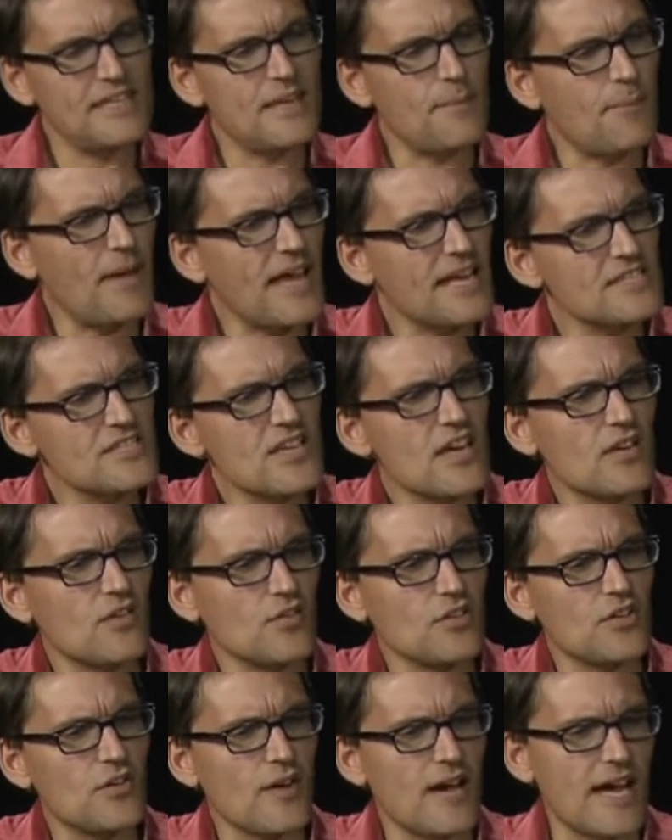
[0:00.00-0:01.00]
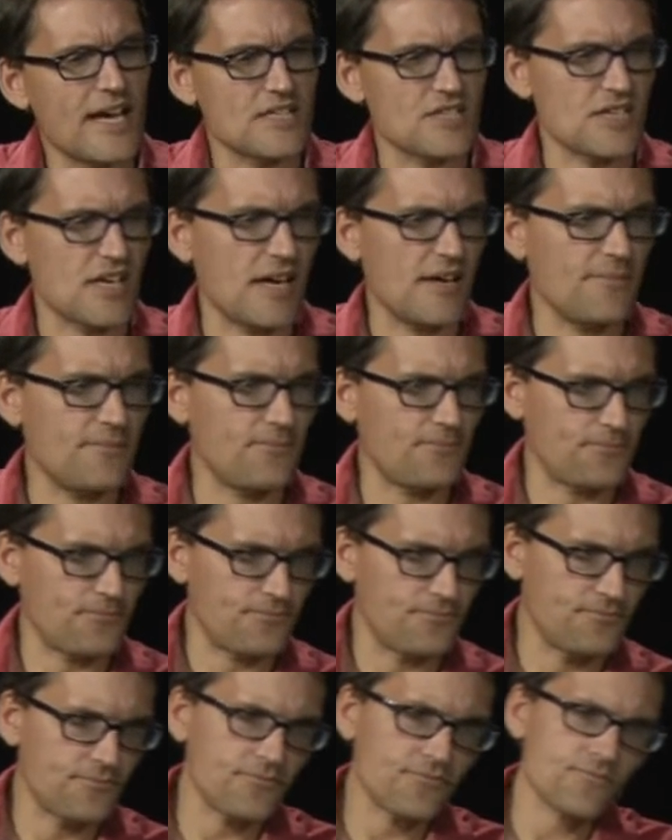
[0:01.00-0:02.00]
Depends on who you're asking.
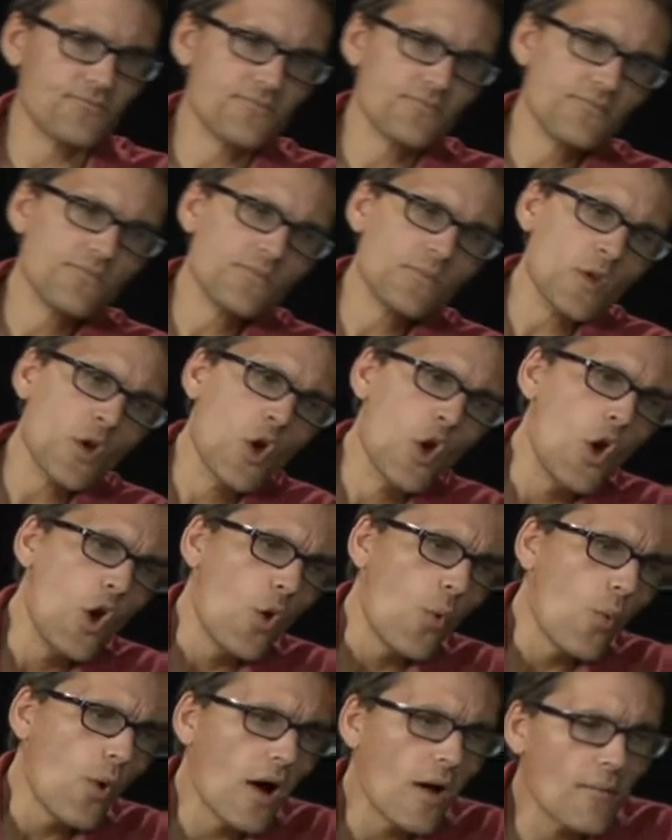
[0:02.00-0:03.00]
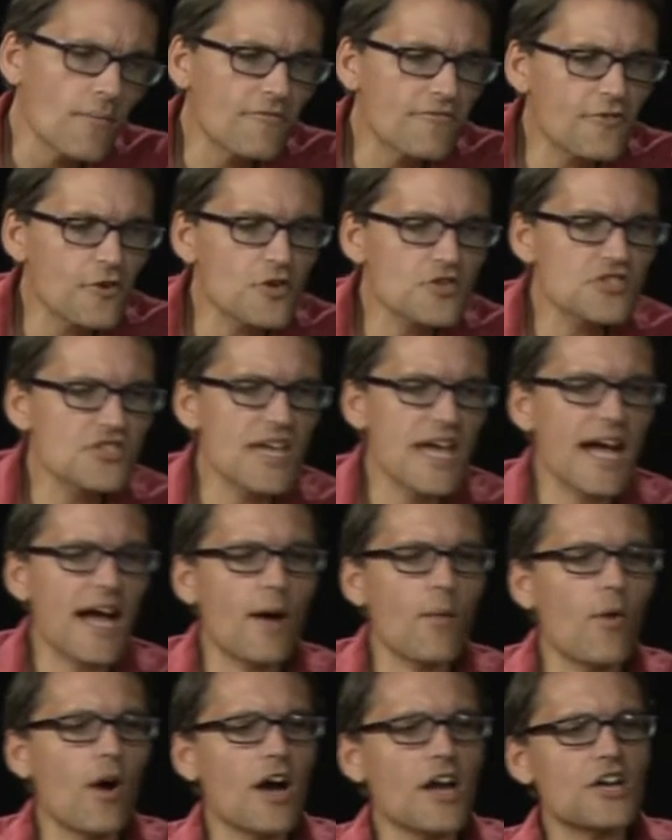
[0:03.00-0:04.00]
Well, first thing
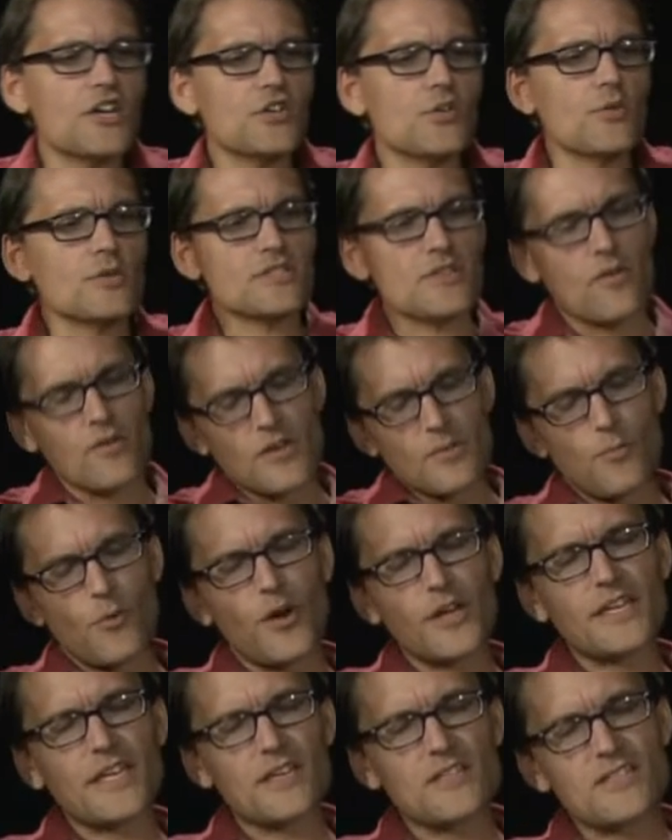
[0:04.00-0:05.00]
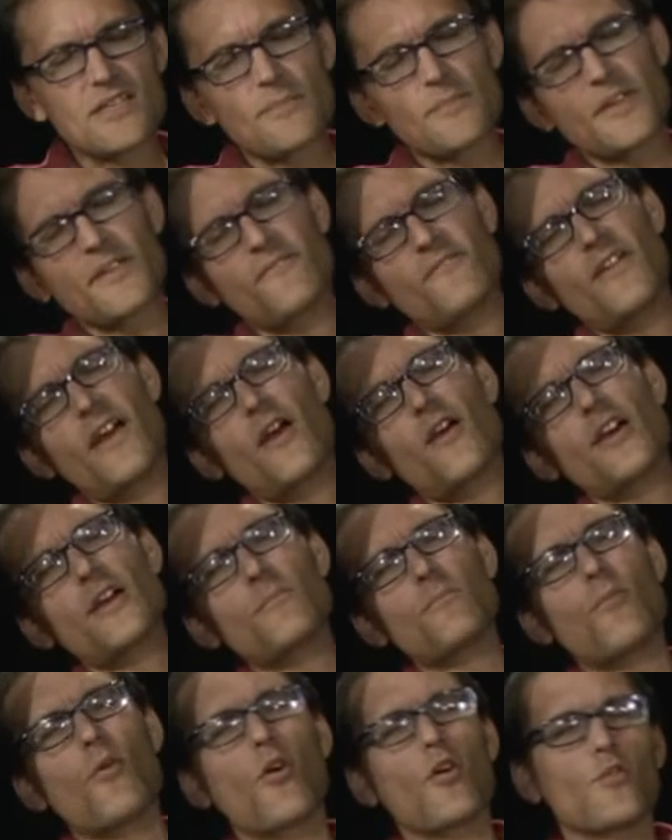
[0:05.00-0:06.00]
I want to do is I want to point out something very
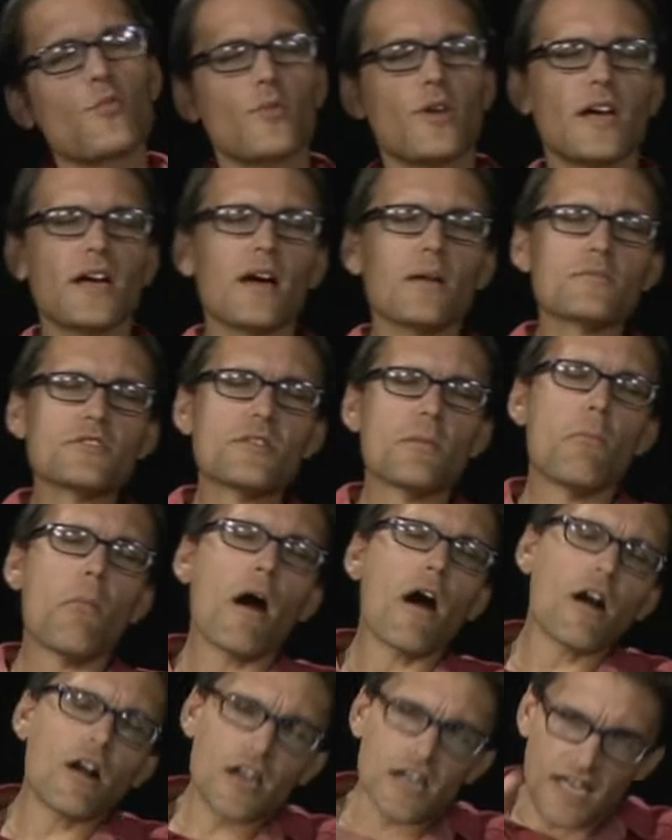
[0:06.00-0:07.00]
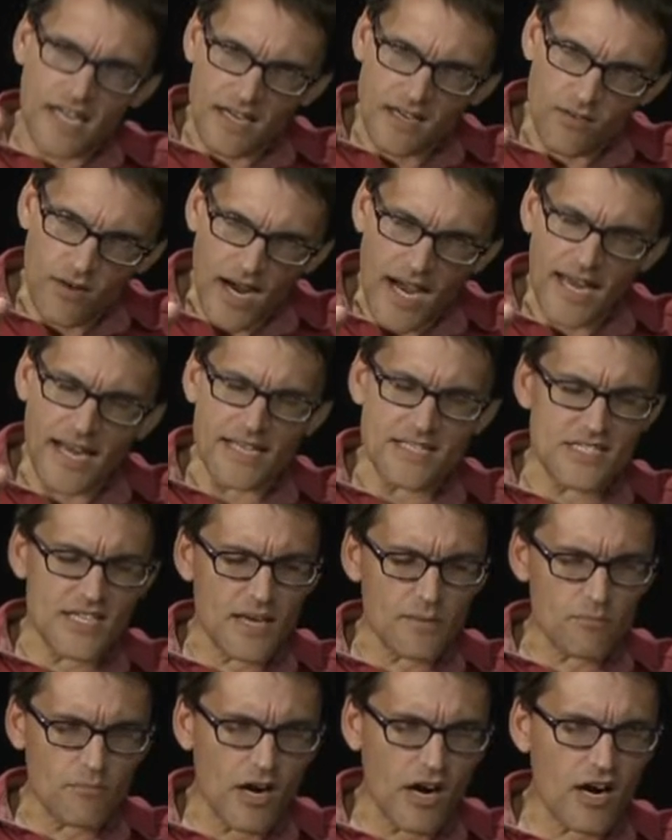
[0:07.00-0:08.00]
important. When it comes to marketing, right, I
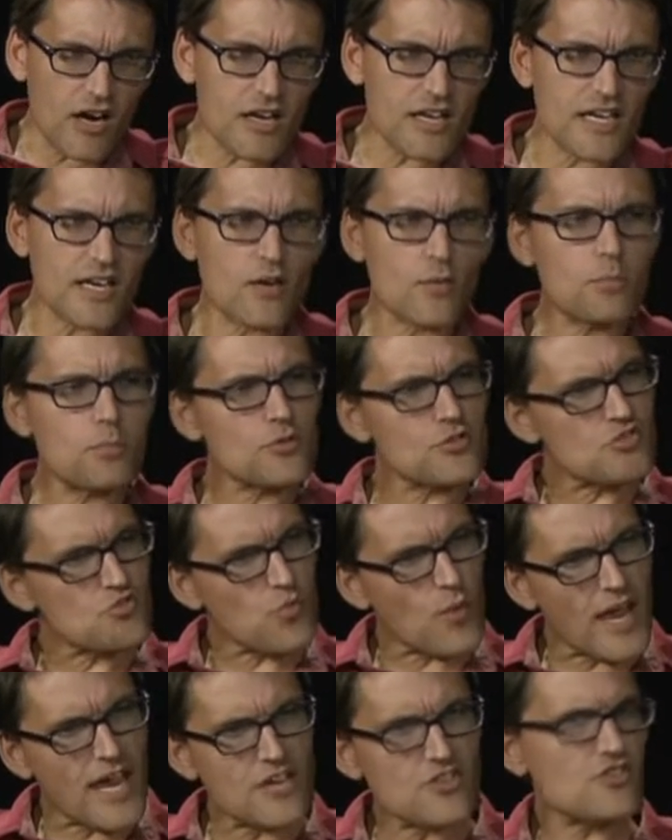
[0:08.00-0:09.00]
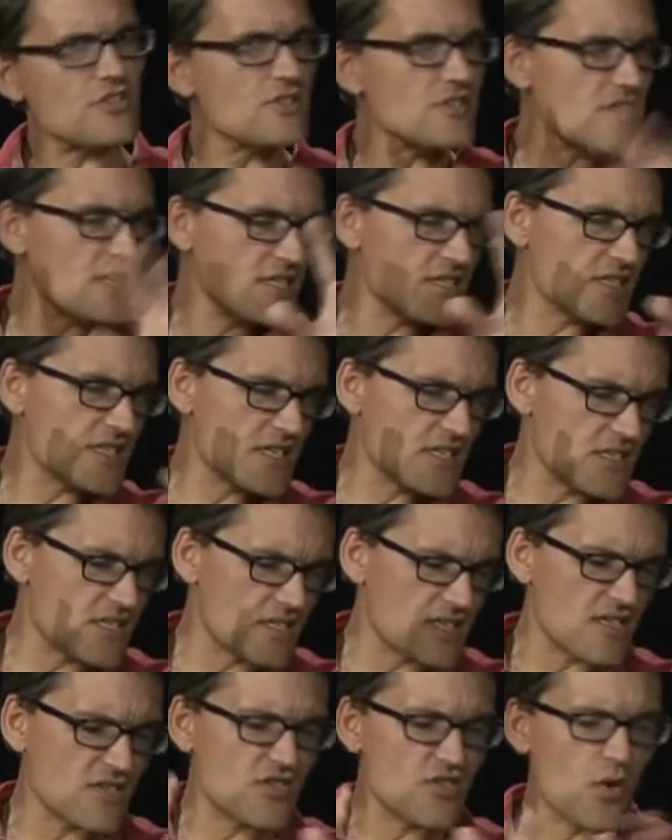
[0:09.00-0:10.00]
said marketing or persuasion since this
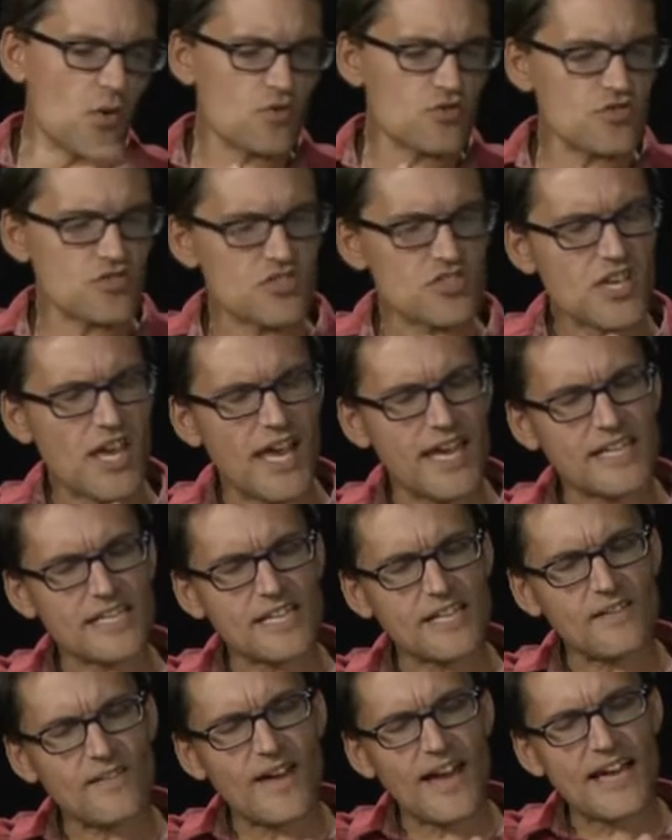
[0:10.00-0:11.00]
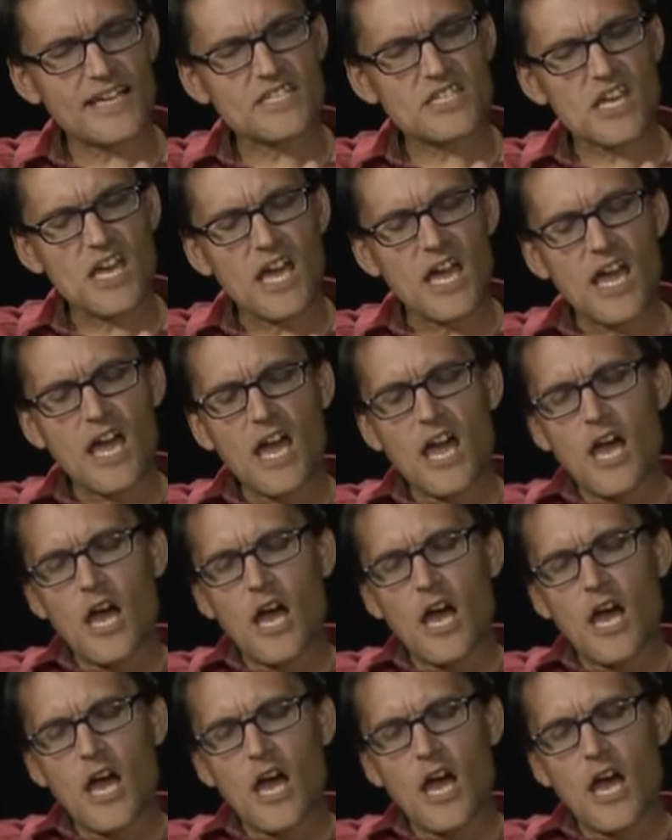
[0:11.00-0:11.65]
is the social psych class.